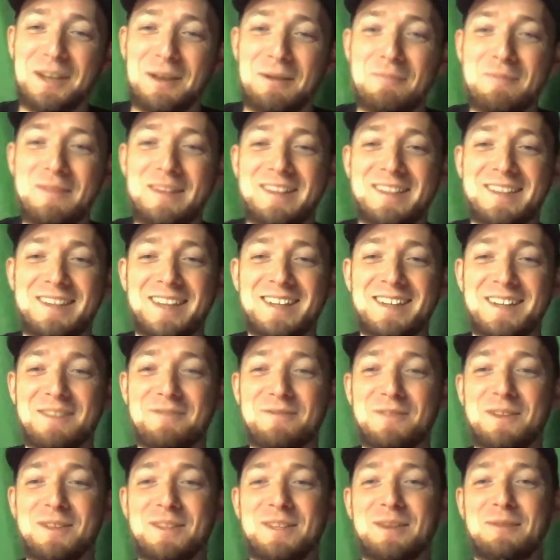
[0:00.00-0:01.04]
Thomas says,
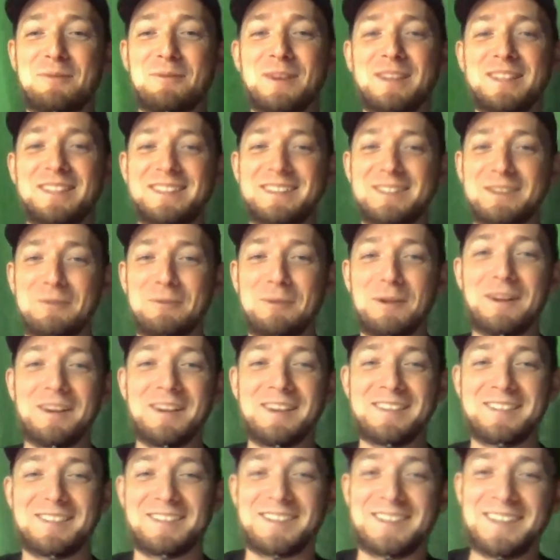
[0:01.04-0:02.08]
I've used it once, it
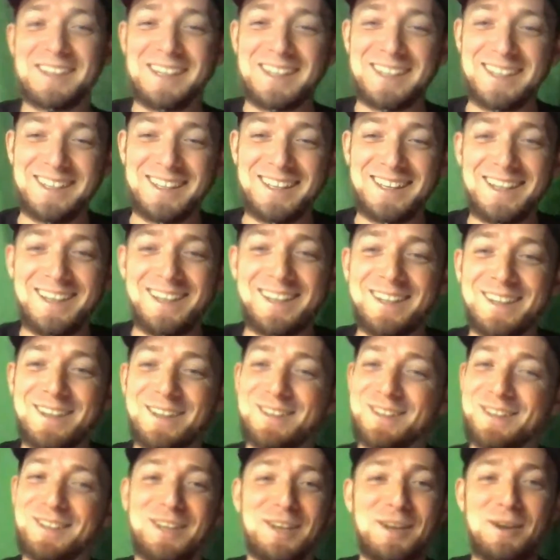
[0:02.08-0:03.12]
works.
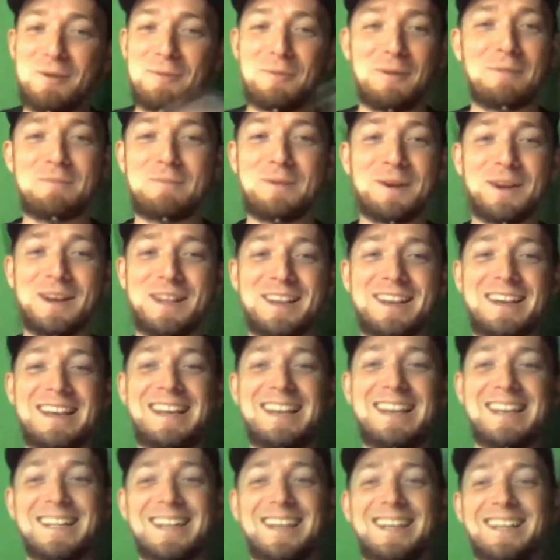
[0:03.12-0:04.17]
what more do you
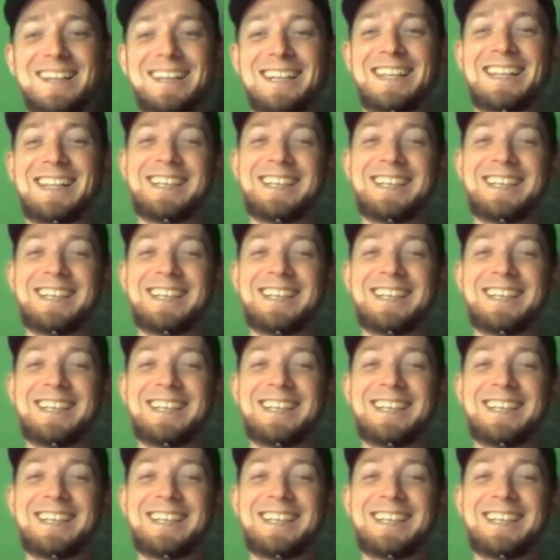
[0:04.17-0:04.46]
need?